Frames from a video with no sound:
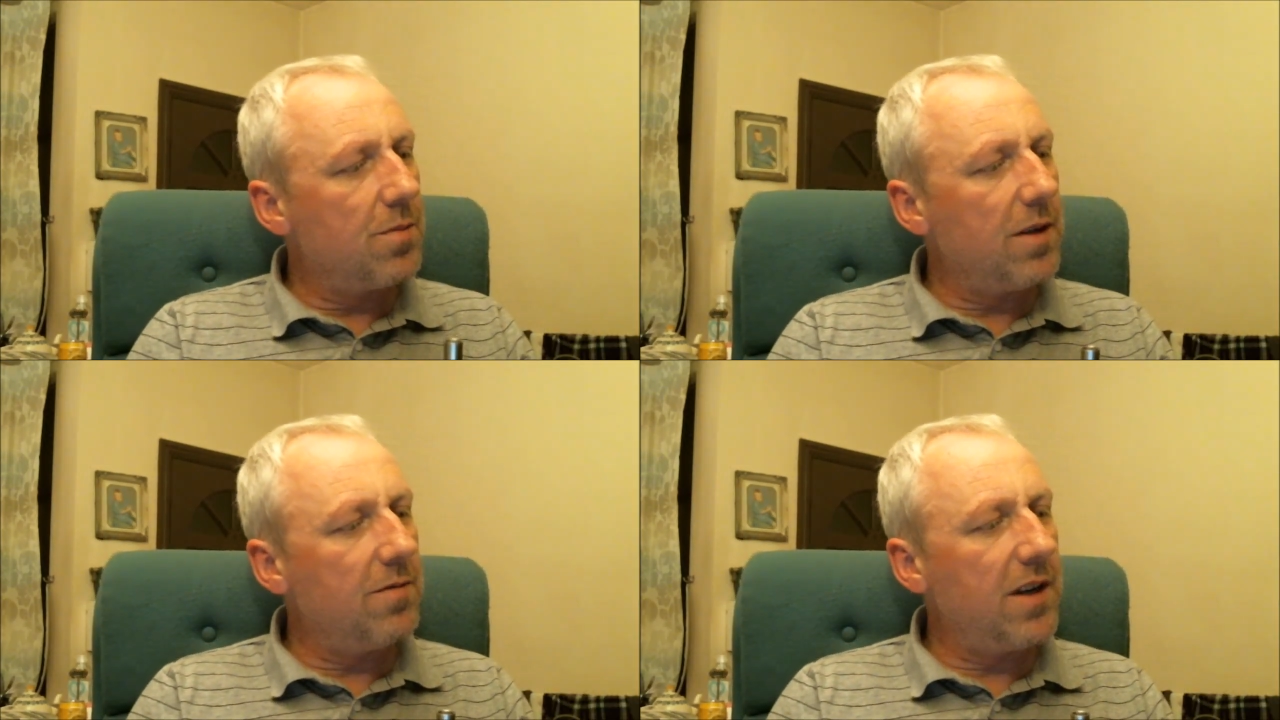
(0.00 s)

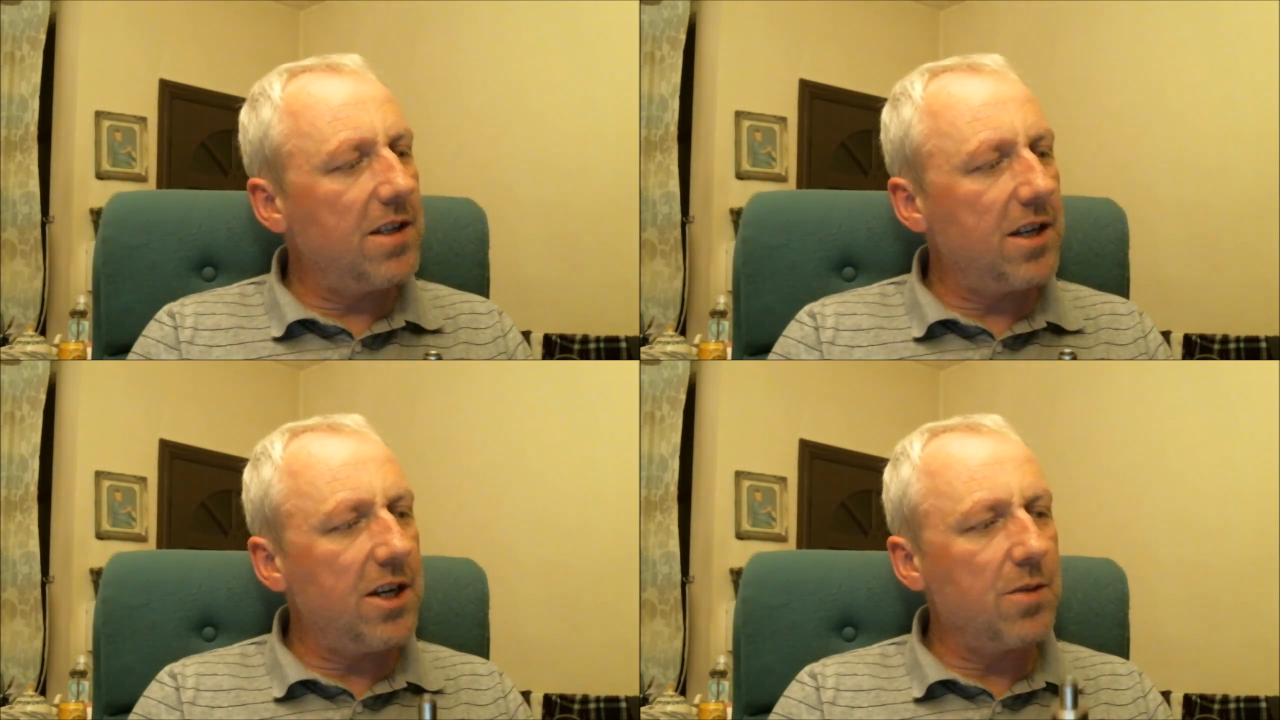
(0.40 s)
My
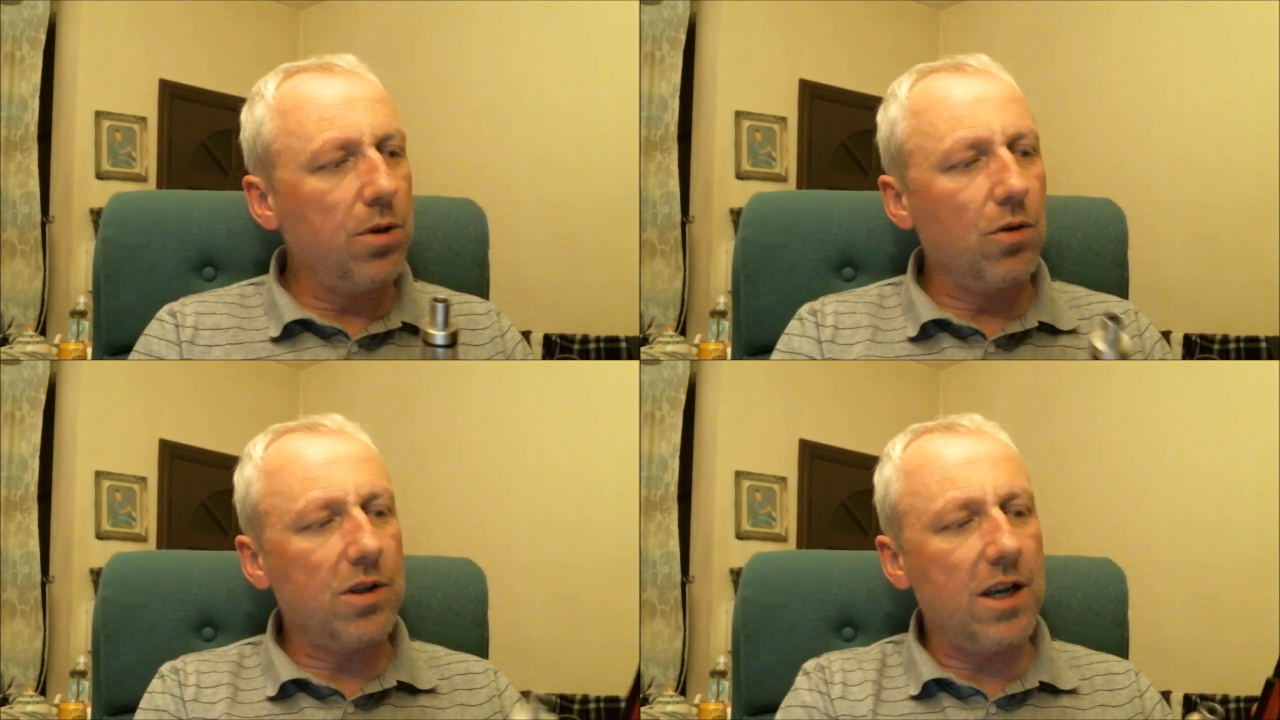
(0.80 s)
VT's
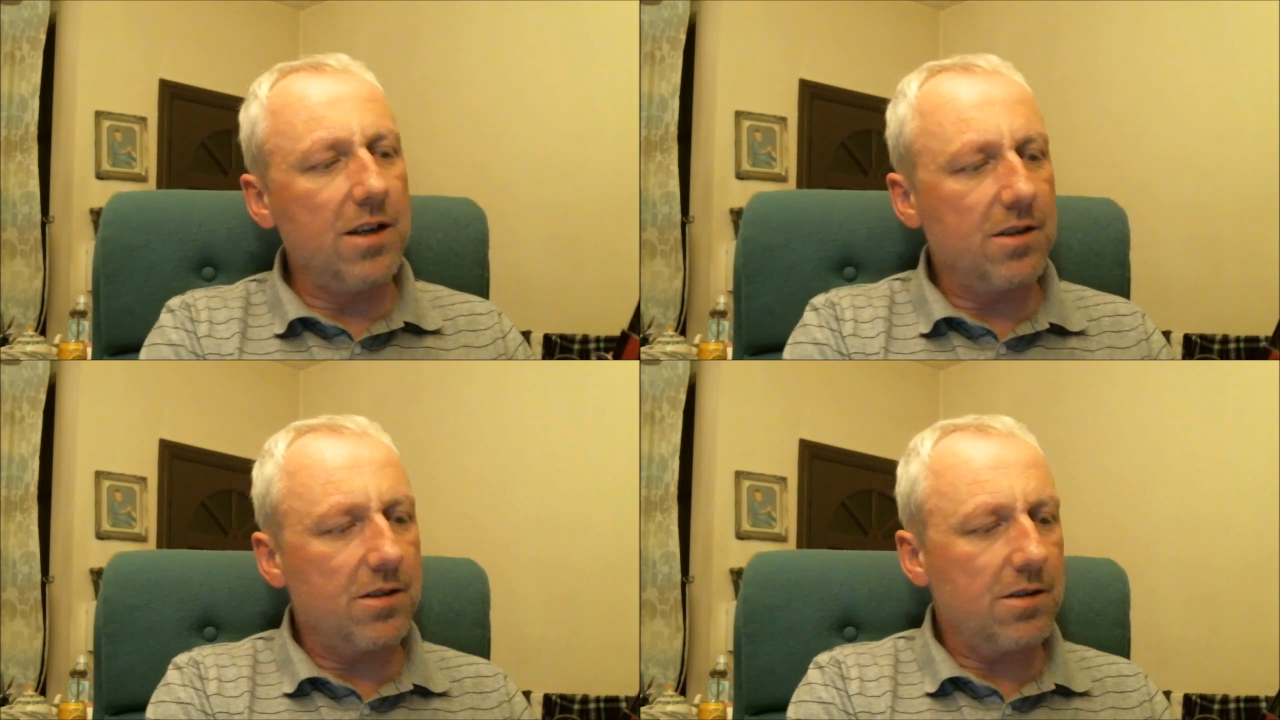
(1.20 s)
plugged
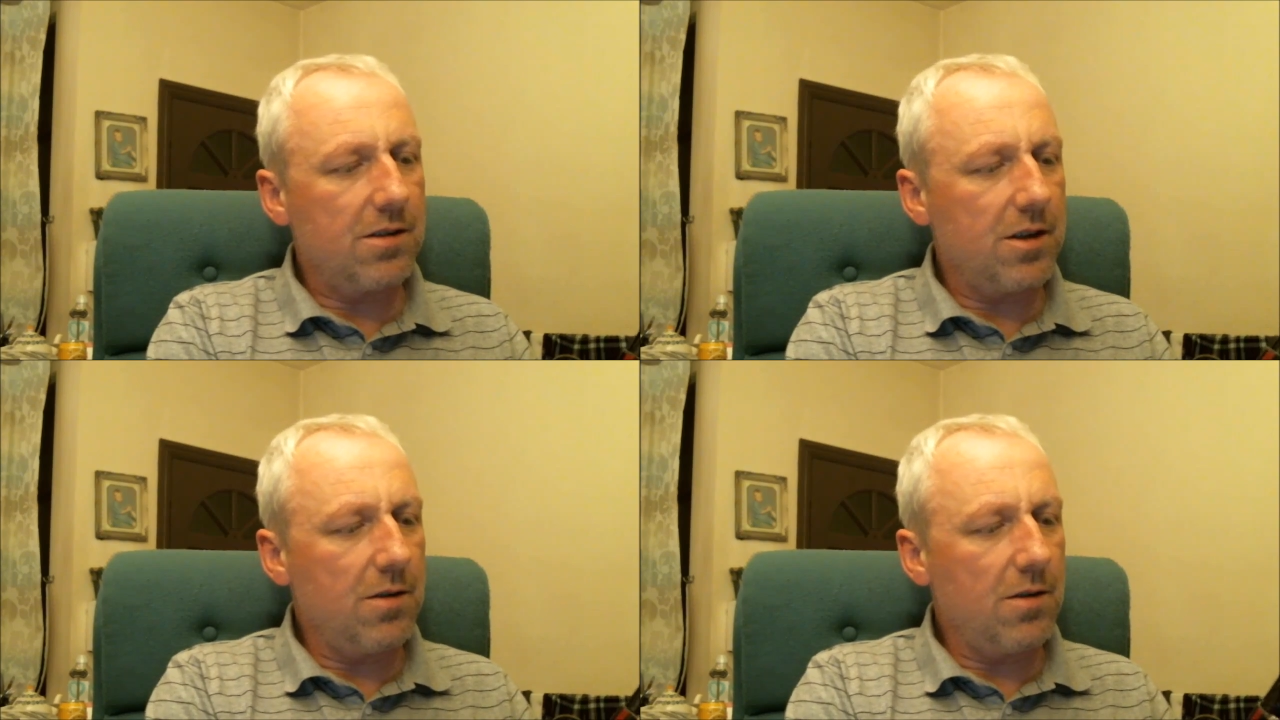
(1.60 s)
in,
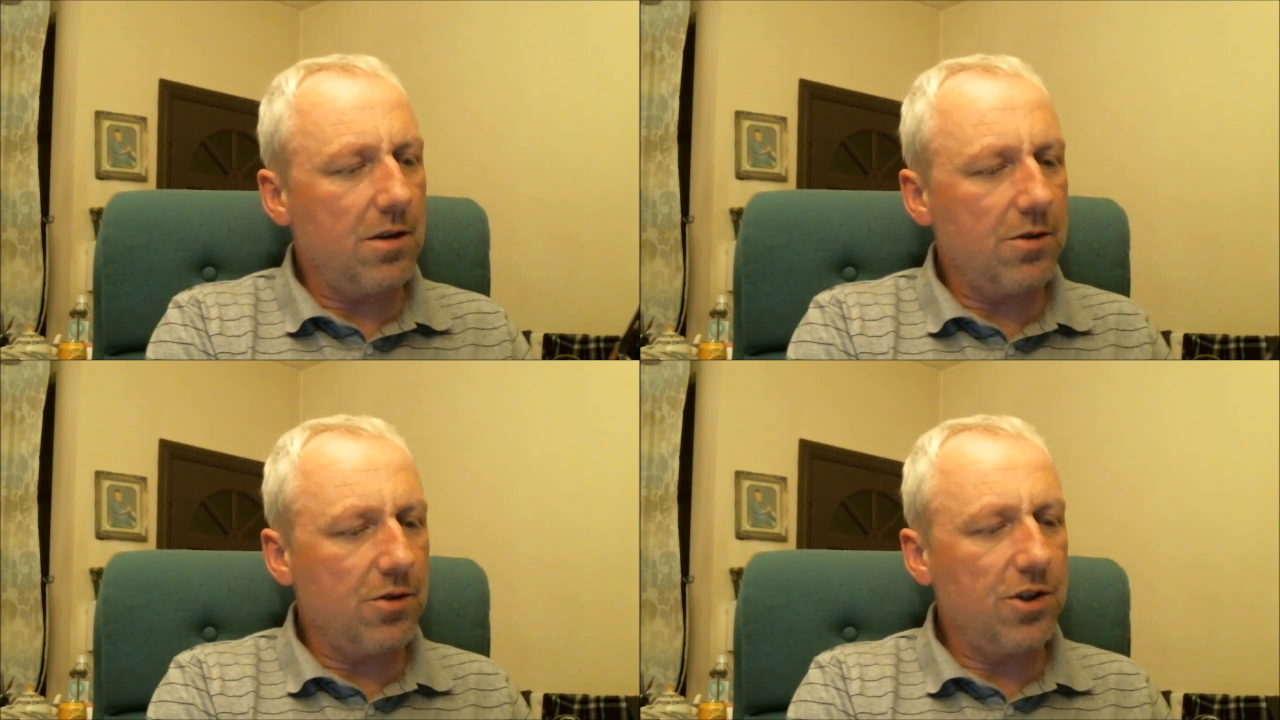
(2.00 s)
so
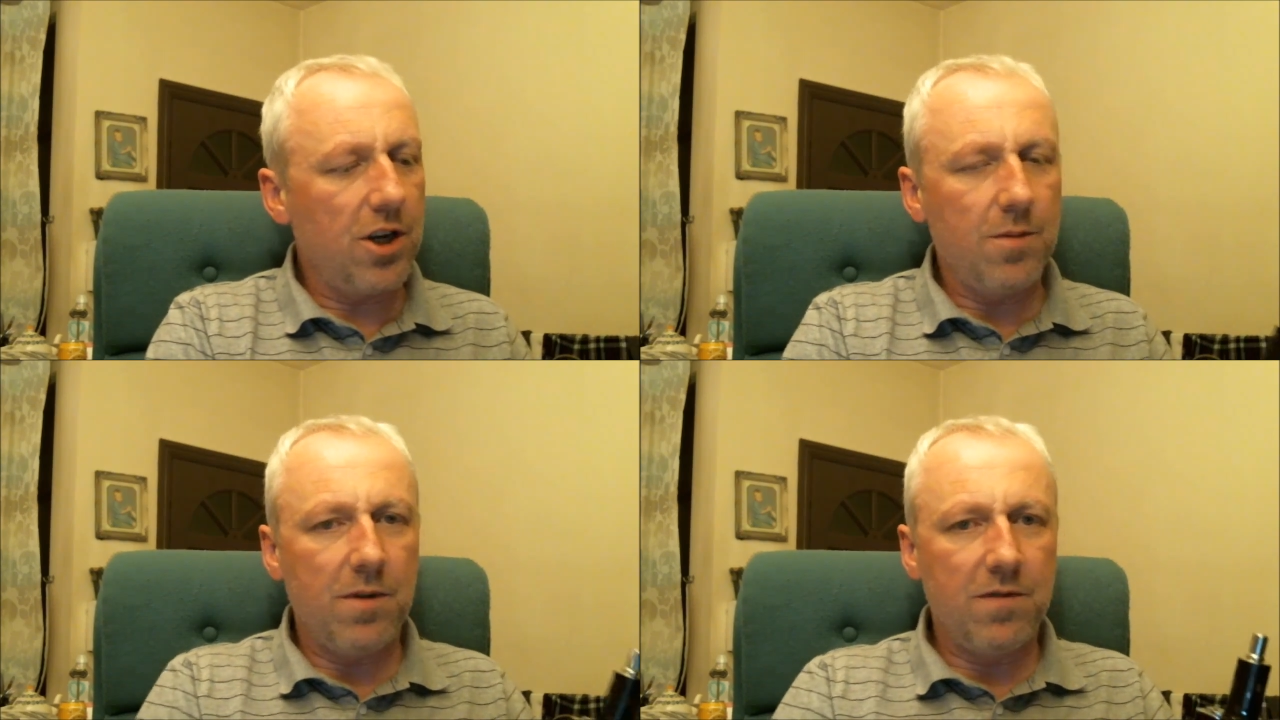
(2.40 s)
I'll just show
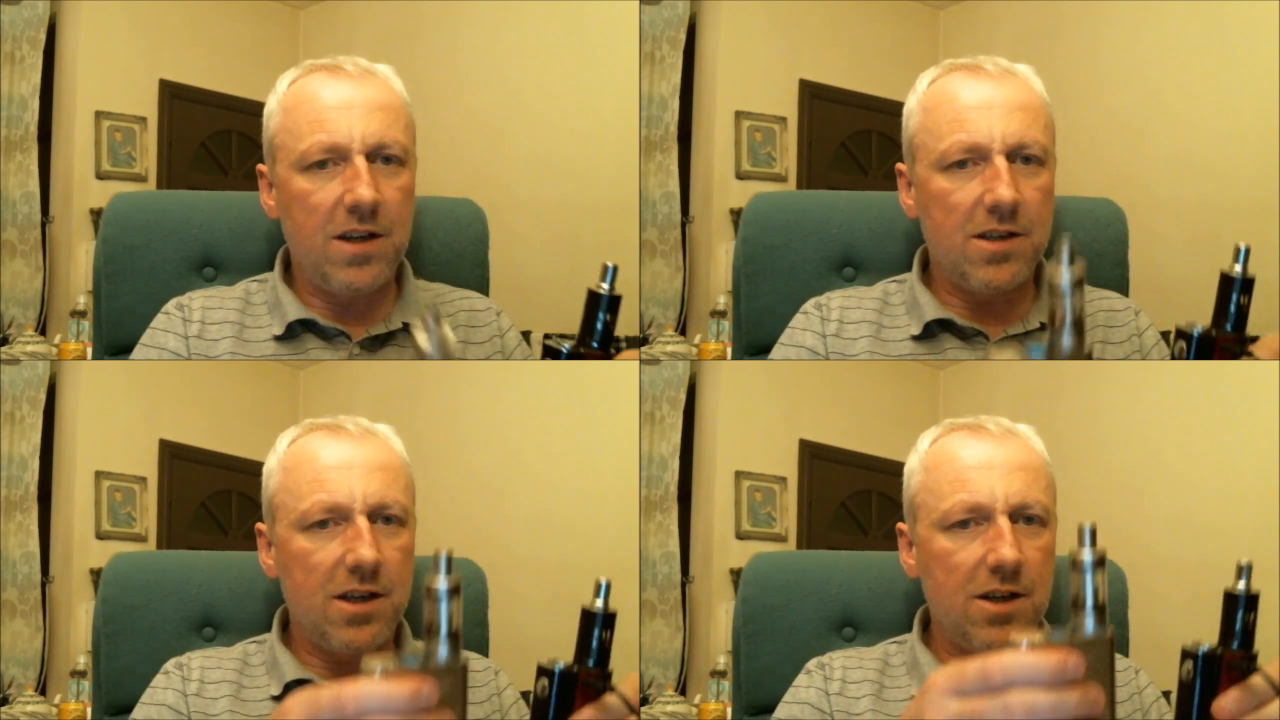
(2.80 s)
you my
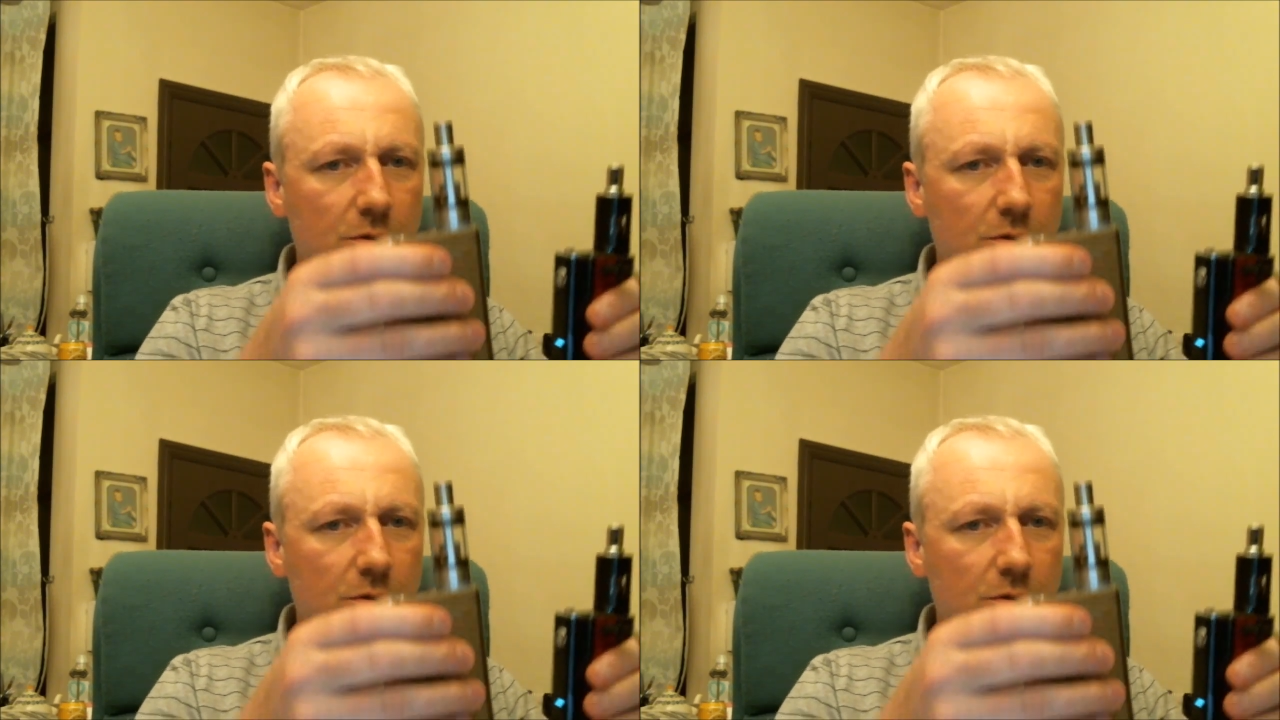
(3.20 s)
VT as